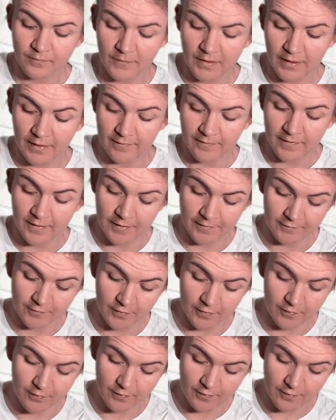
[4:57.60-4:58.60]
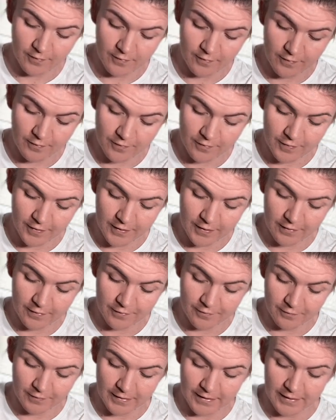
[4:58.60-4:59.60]
And then I've got
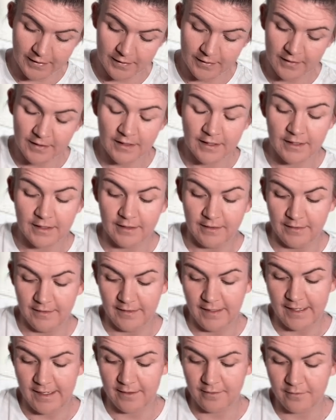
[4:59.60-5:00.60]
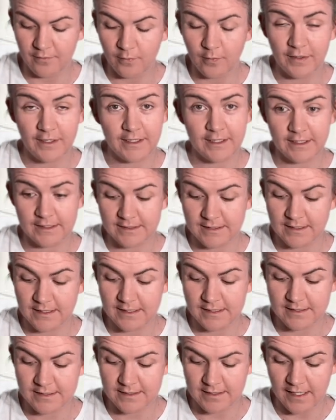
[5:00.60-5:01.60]
33 Now, when I get to this
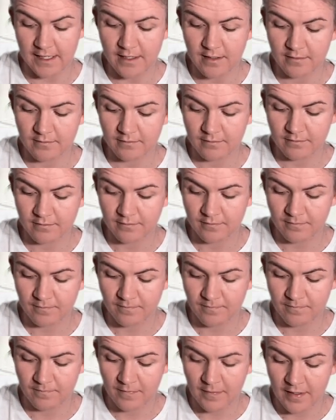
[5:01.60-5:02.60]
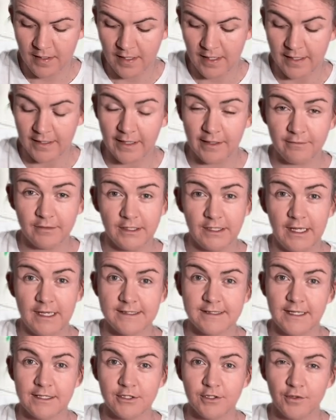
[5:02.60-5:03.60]
step, and I realize
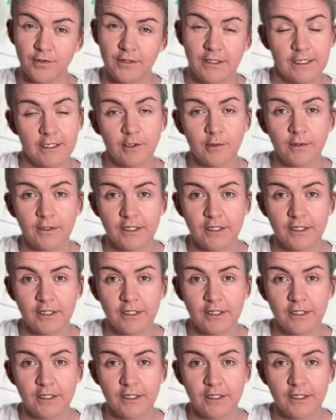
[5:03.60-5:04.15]
they don't equal